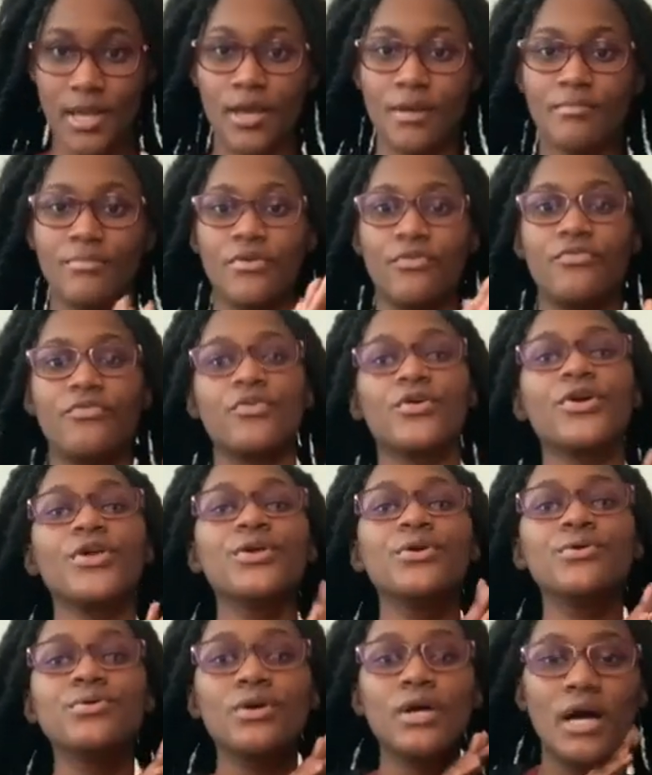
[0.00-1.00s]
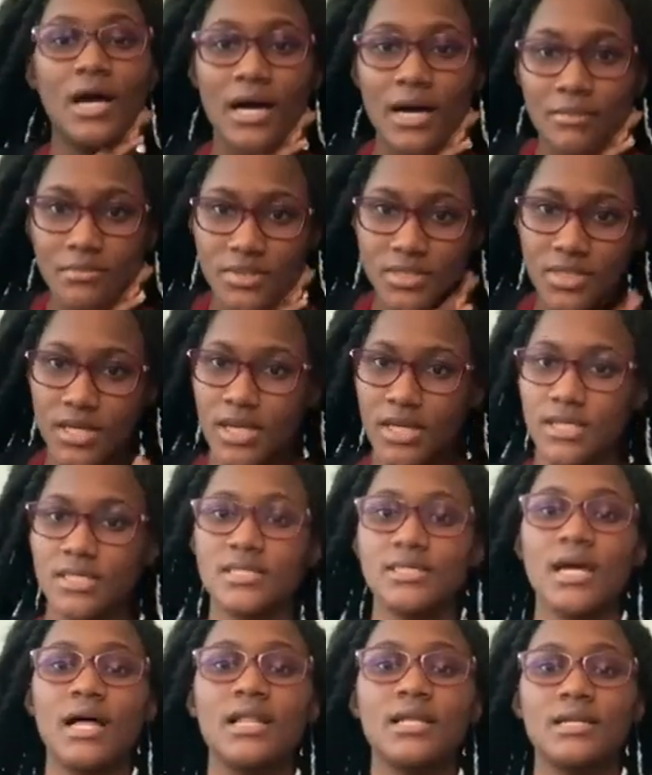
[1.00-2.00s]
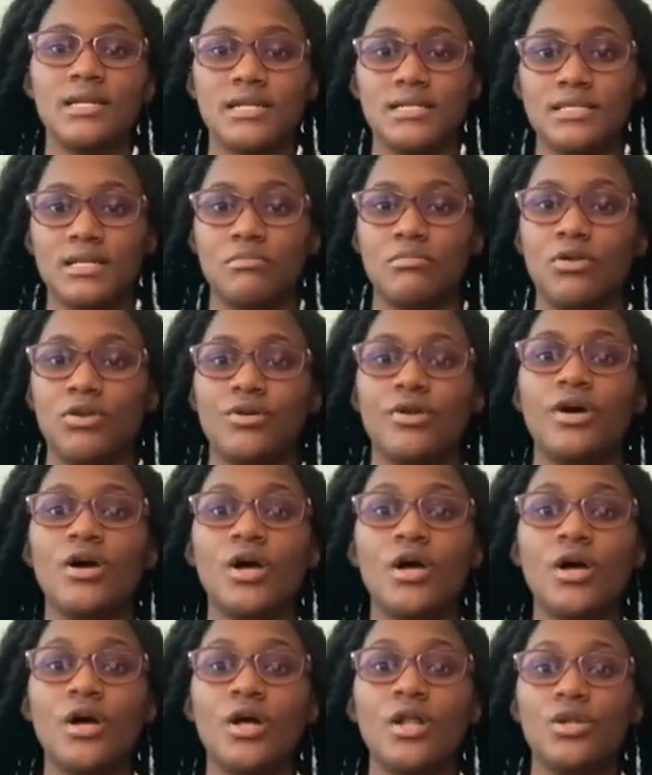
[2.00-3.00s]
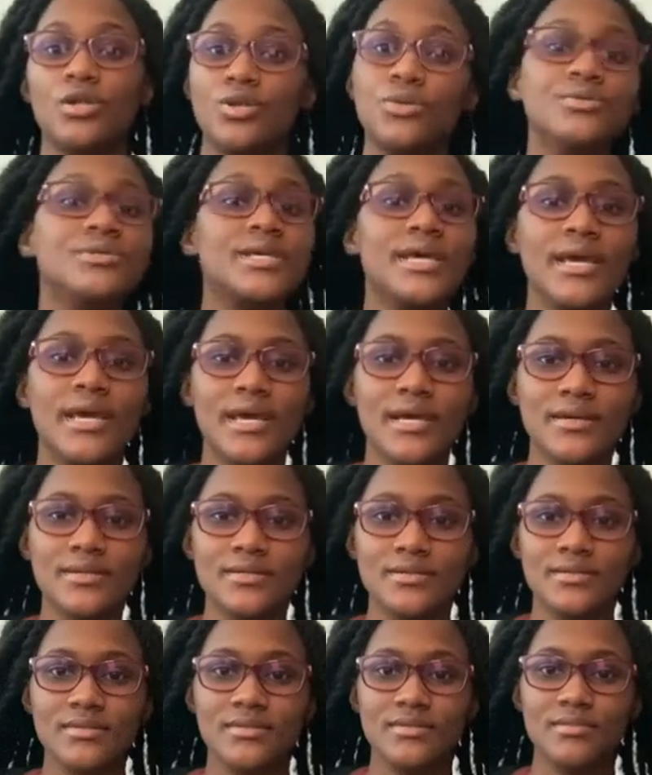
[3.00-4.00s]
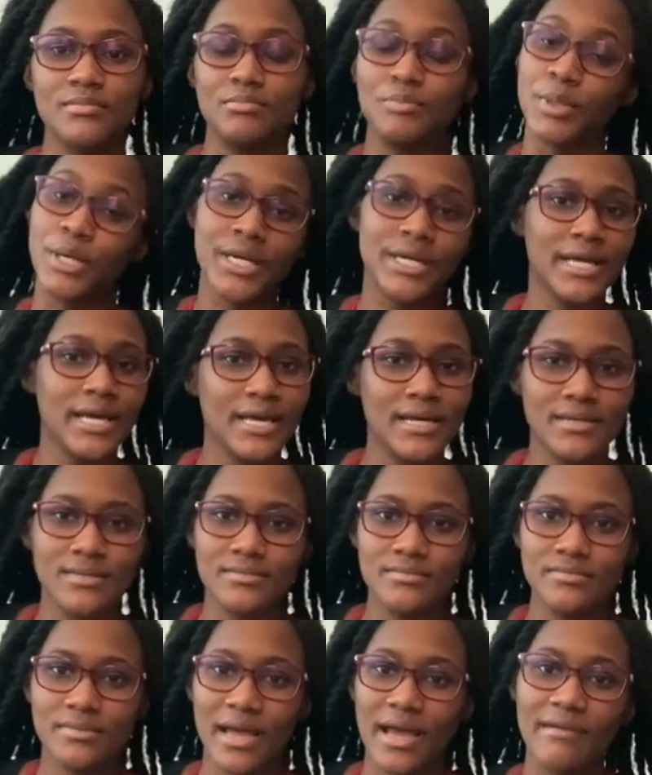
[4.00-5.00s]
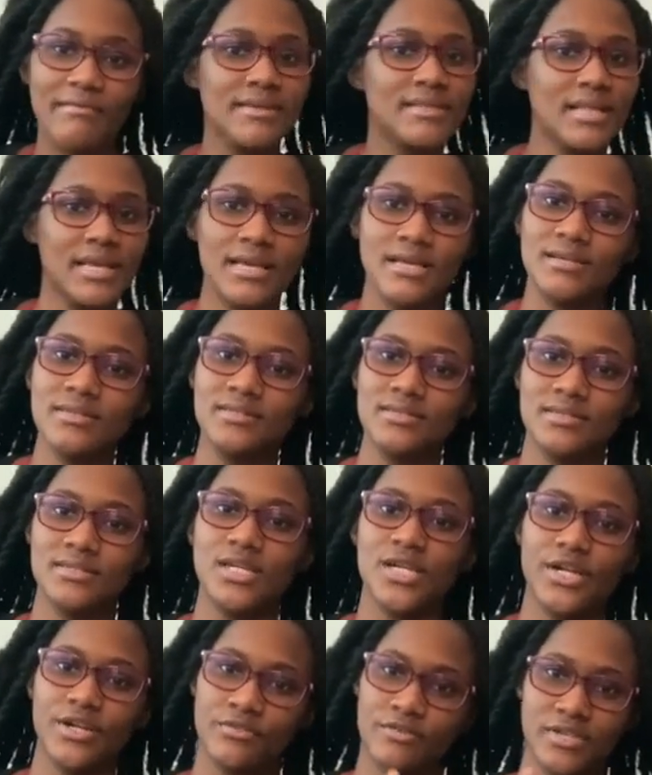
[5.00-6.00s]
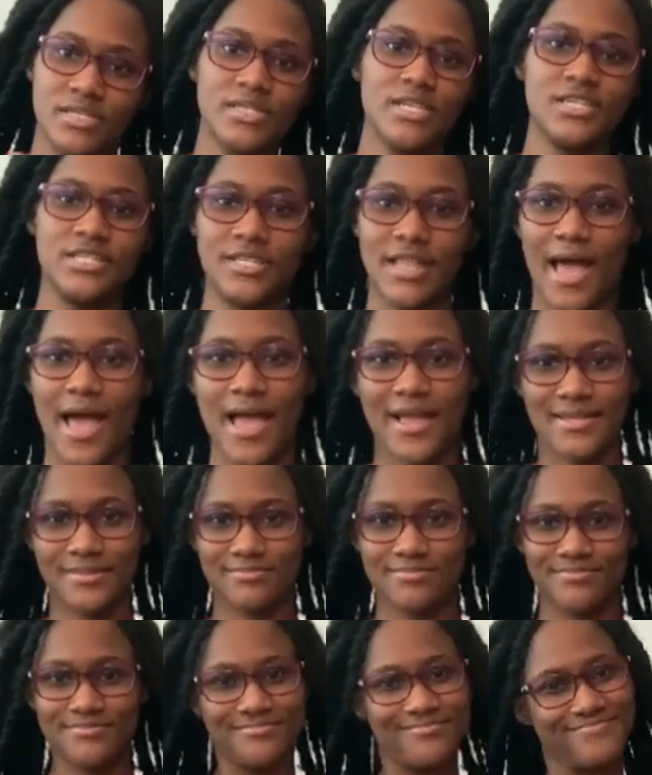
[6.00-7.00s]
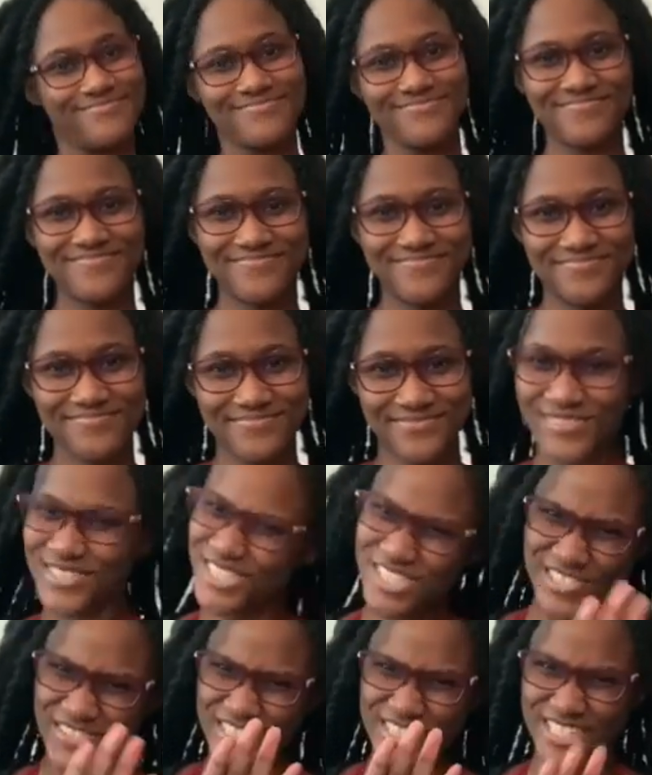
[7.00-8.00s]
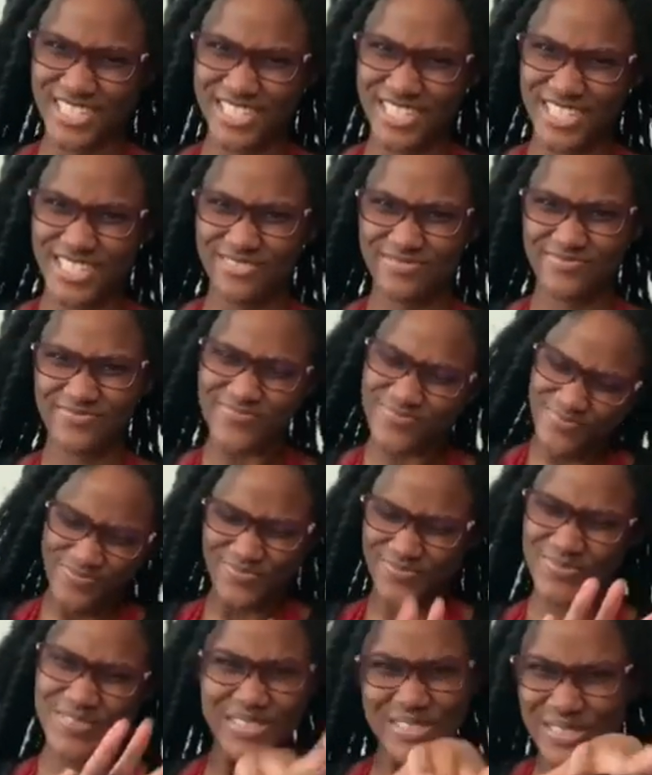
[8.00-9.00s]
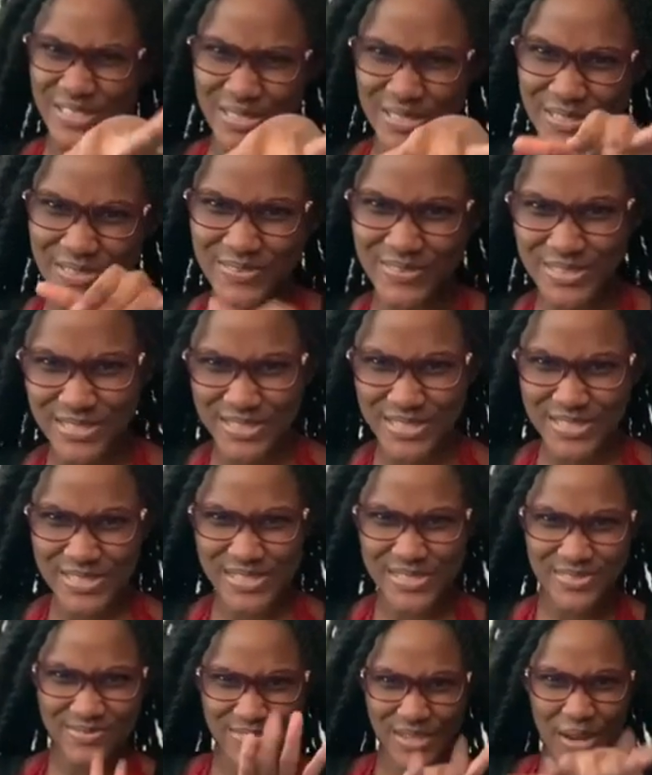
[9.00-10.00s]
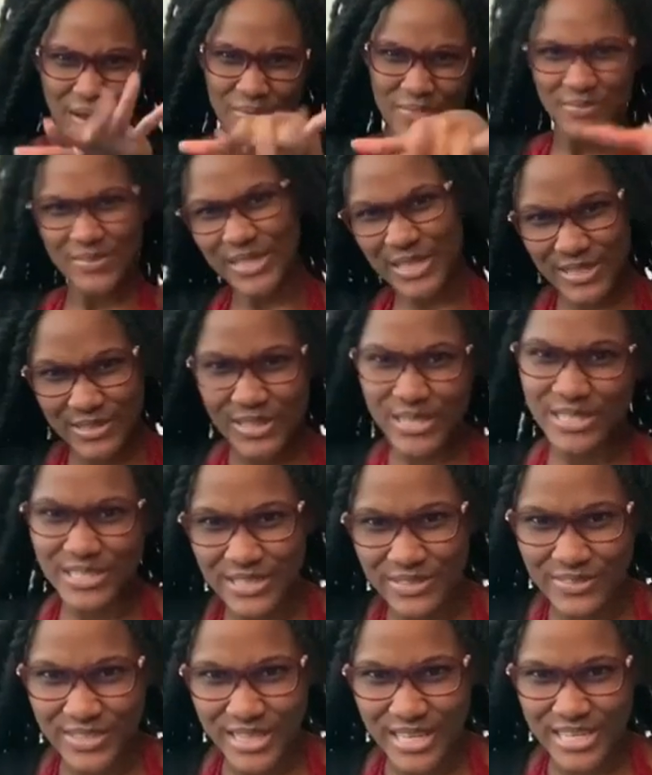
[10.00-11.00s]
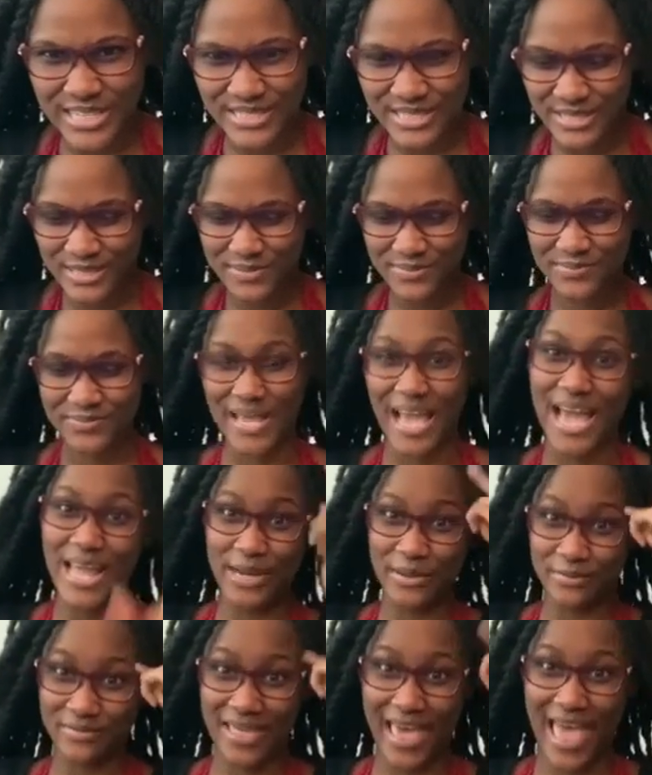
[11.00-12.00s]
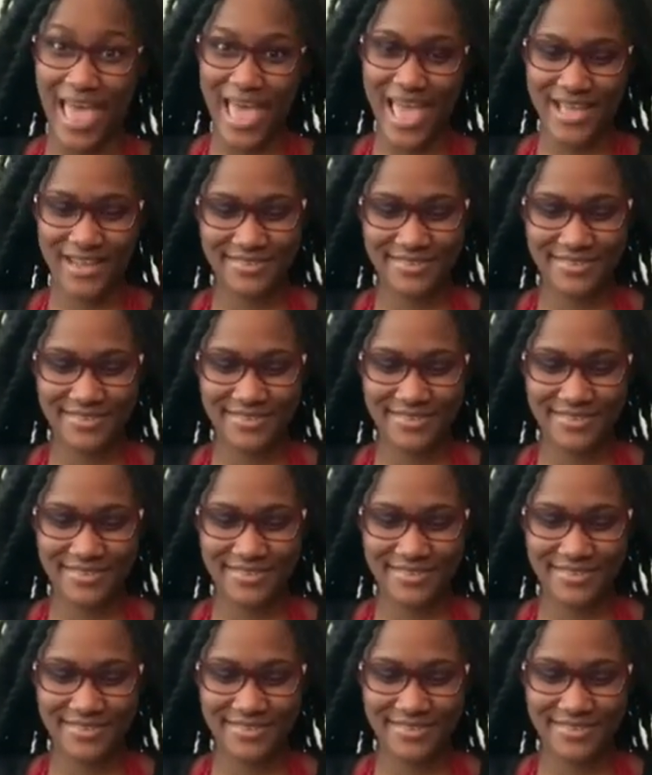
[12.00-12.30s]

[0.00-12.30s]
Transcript: Before you come to us telling us about looting, burning, everything, research that. Just research it. Just a little research. You know, a little history lesson. I know that.